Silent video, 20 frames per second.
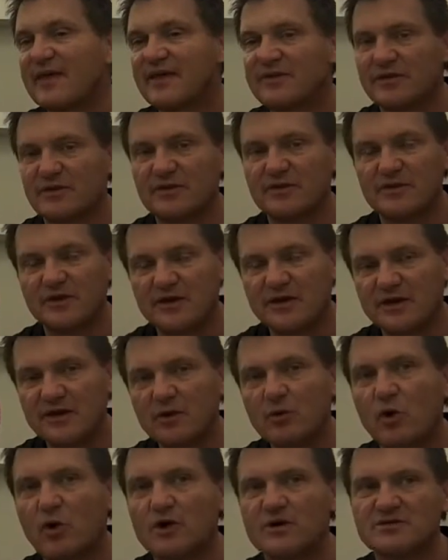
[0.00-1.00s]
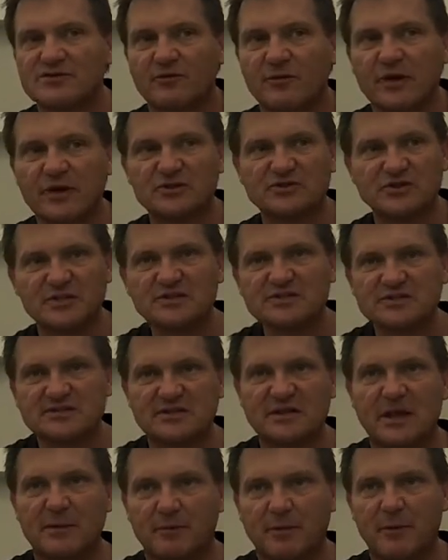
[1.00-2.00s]
think the key word is that we can
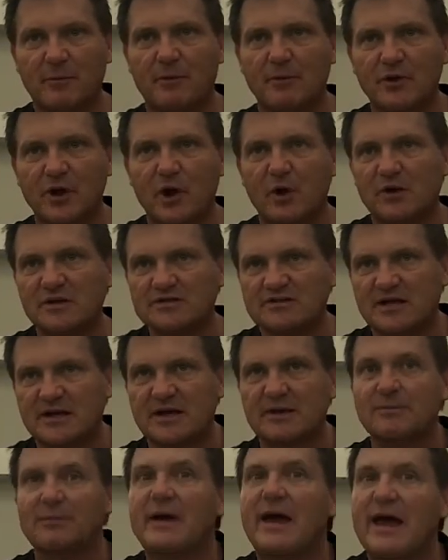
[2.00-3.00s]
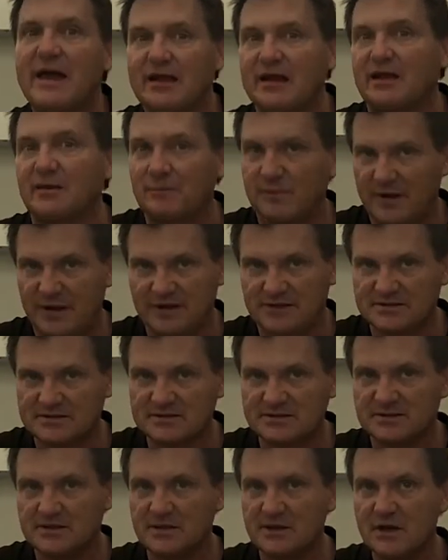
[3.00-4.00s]
just let people know it's a companion
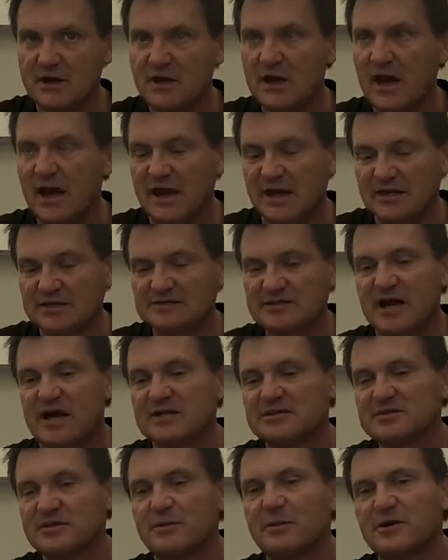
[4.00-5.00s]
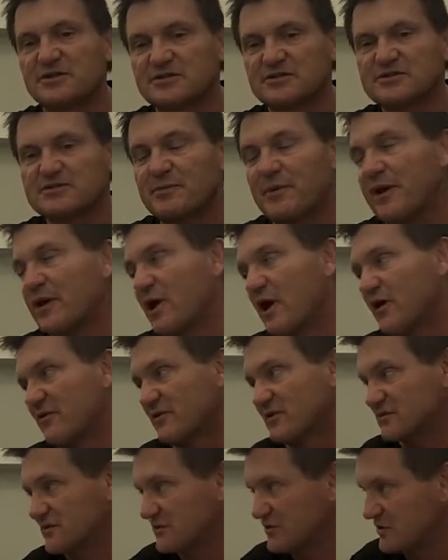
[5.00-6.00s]
piece. And it's not so much a spinoff,
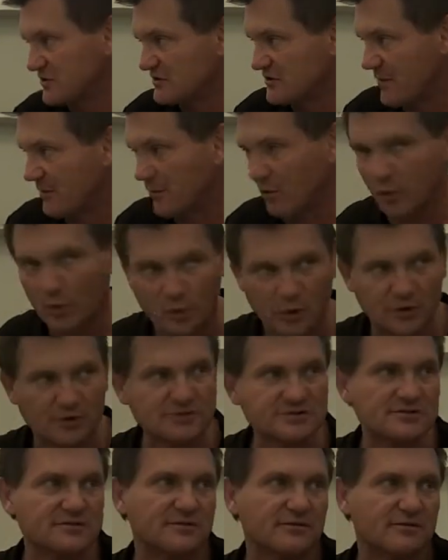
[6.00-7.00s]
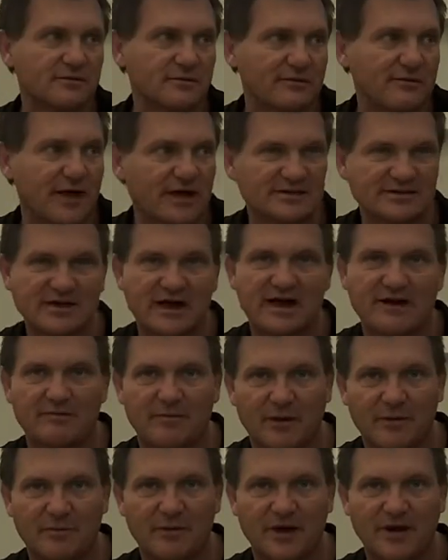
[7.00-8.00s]
because it's two separate worlds. That's kind
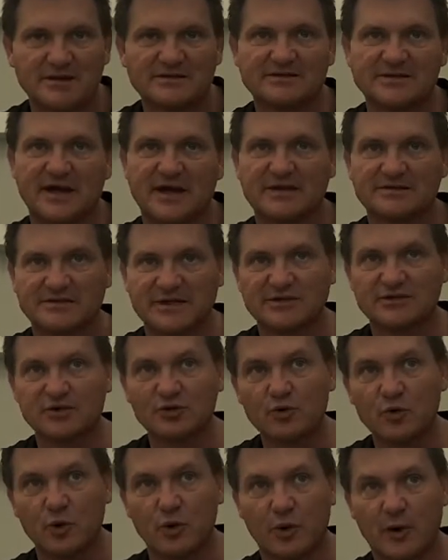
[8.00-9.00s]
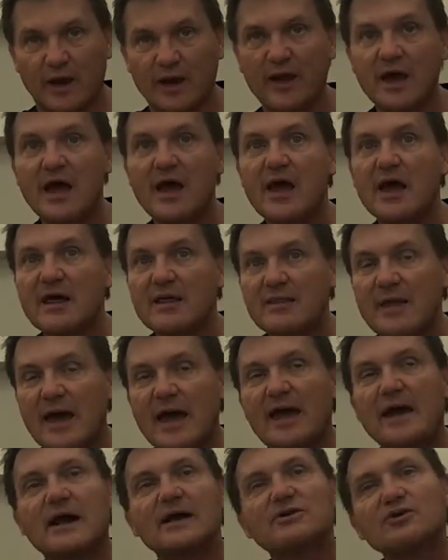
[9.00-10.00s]
of my biggest thing, is I do worry.
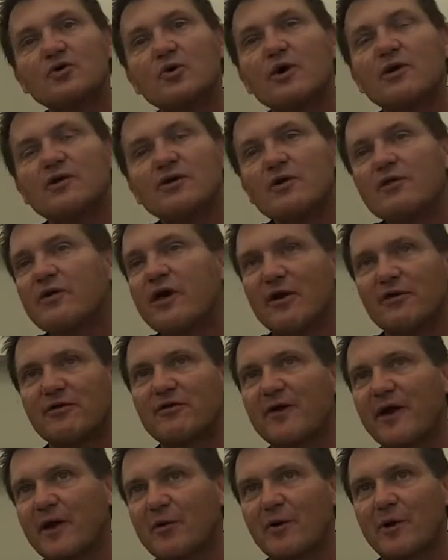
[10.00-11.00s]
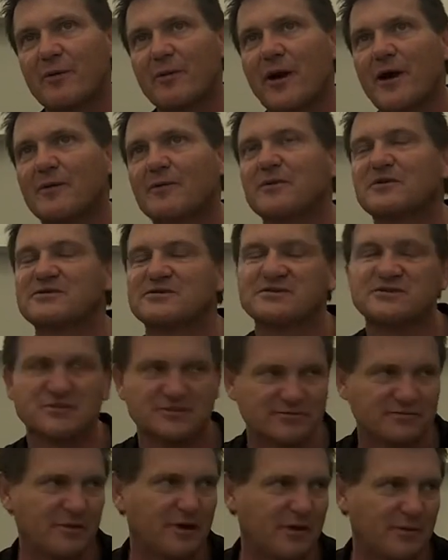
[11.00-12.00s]
And I do, you know, the other thing I worry about, which is
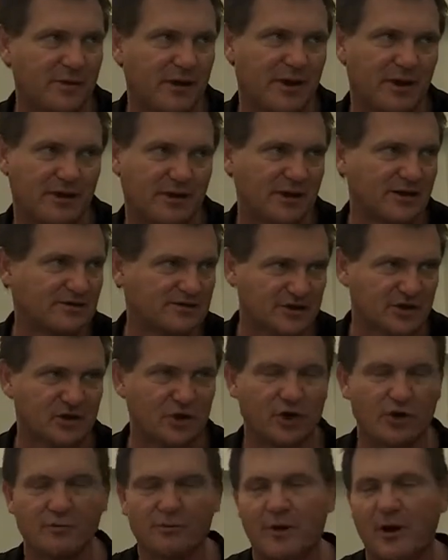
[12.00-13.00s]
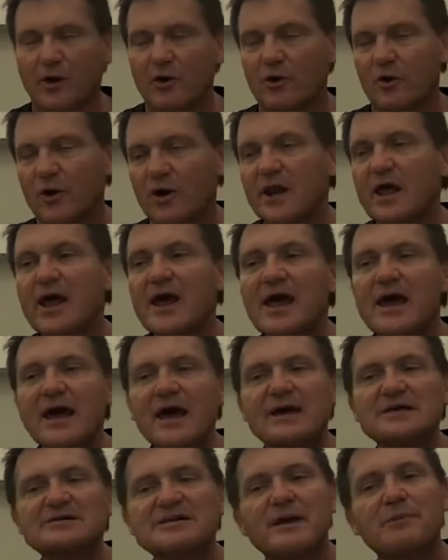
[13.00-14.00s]
me being insecure and
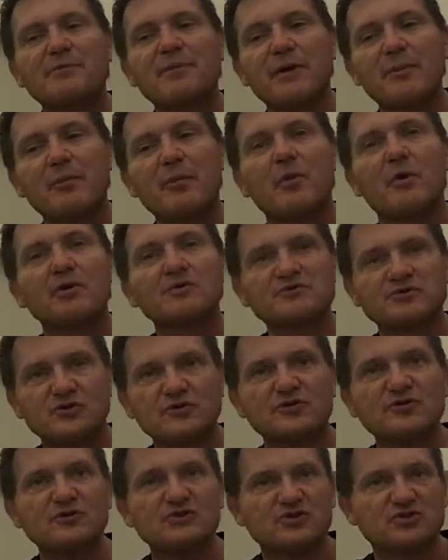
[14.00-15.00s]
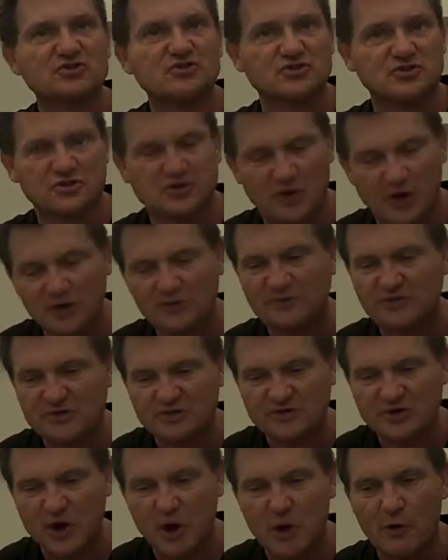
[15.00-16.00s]
paranoid, is that people will start the
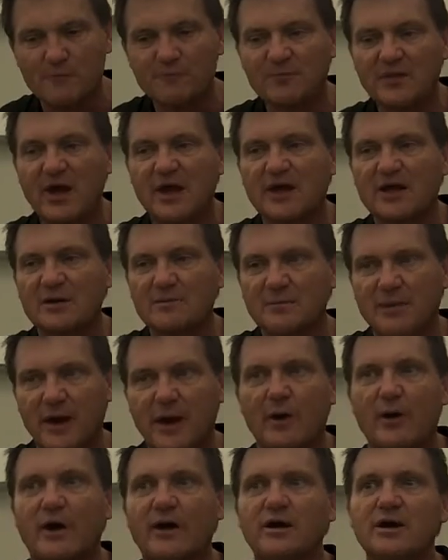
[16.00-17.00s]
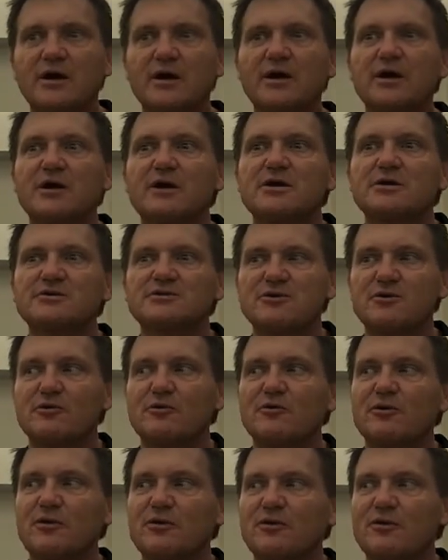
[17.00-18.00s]
show and compare it
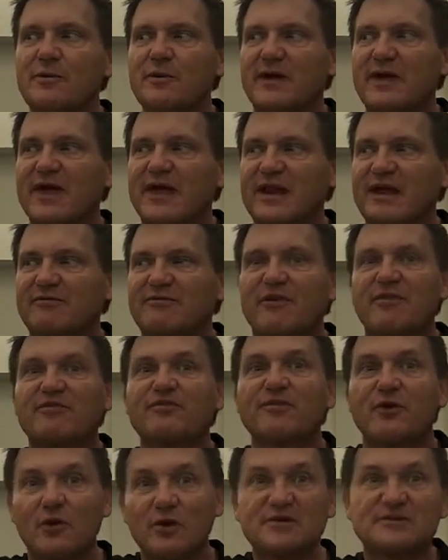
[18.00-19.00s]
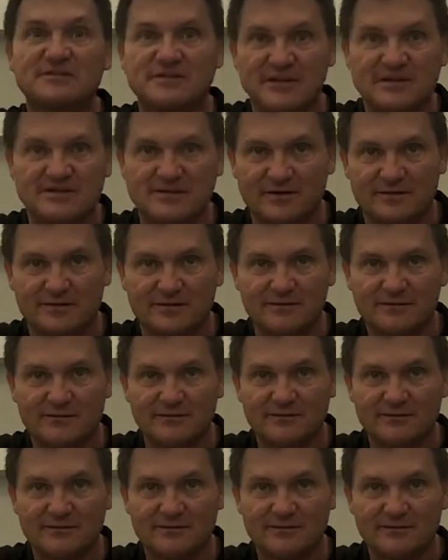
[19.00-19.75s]
to the beginning of the third season